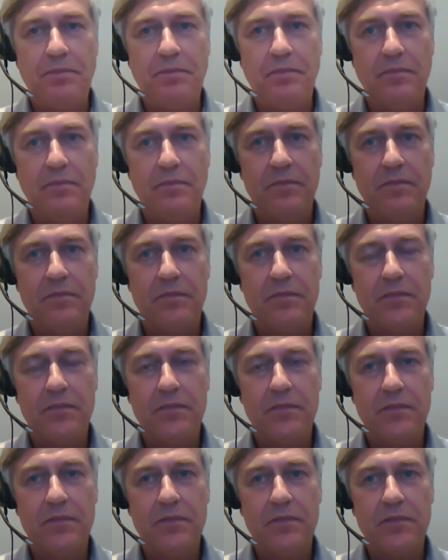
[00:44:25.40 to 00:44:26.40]

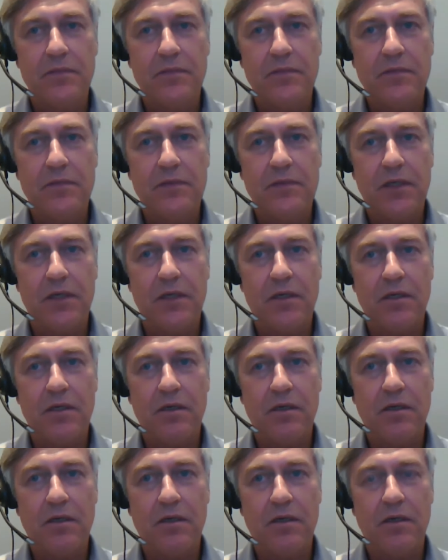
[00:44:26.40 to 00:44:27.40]

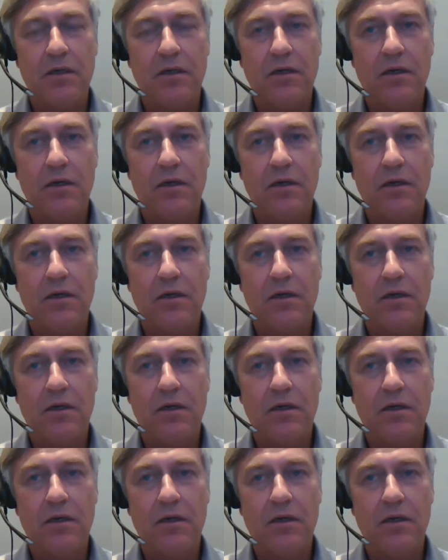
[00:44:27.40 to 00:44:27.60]
(silence)